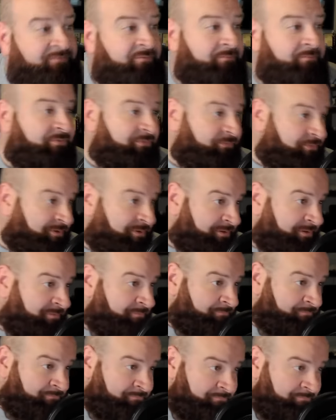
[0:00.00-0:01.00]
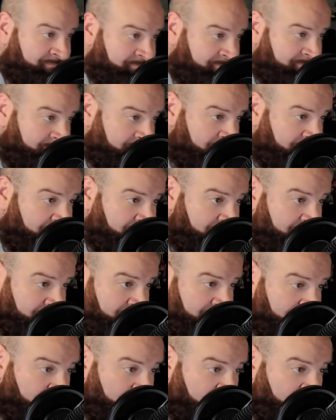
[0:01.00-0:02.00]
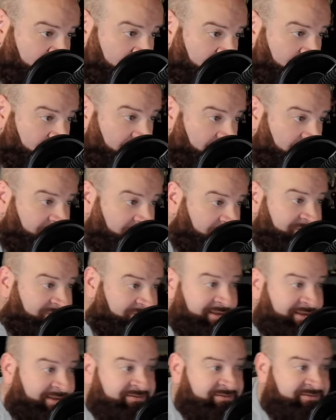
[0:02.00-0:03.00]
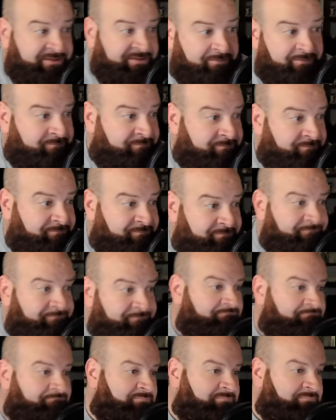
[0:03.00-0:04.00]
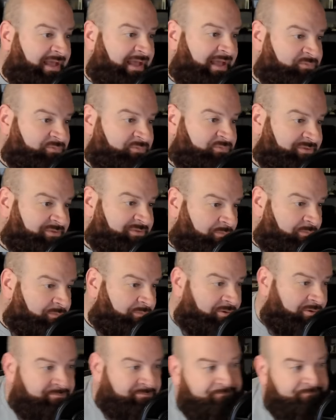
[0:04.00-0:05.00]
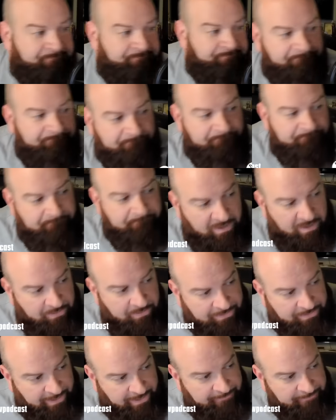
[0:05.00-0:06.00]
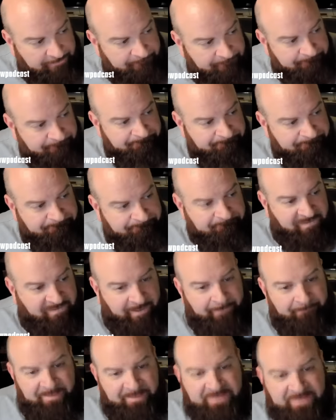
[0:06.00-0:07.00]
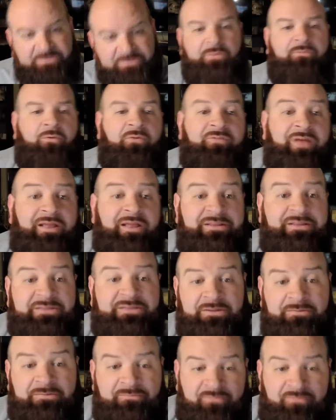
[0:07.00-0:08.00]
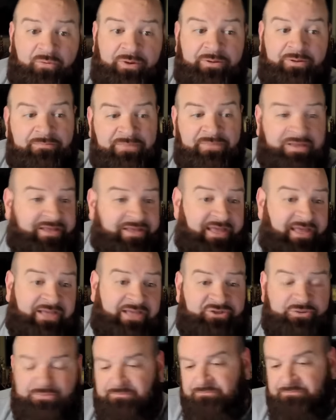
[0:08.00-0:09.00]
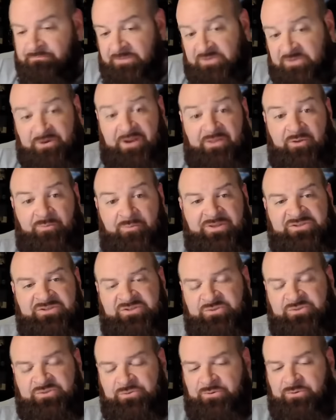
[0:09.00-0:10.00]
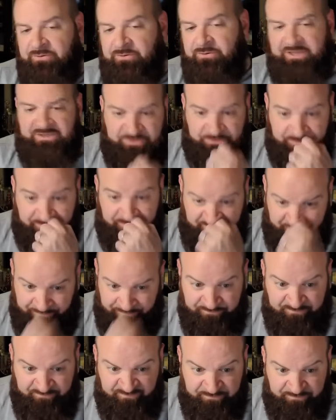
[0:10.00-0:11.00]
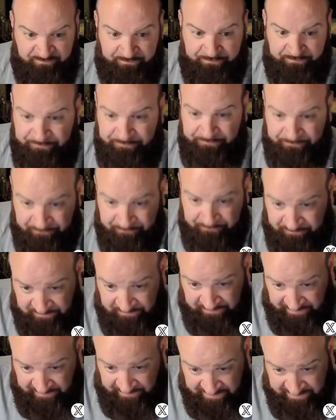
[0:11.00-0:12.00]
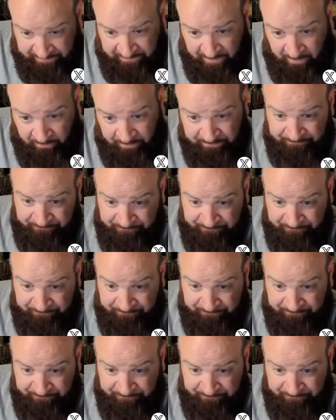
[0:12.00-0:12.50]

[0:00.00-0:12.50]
from three. 4 of 19. That's what they were. Okay. Yeah, that's what they were. 4 of 19 from three. They can't shoot. They traded their best shooter. Can't shoot. Let's keep going.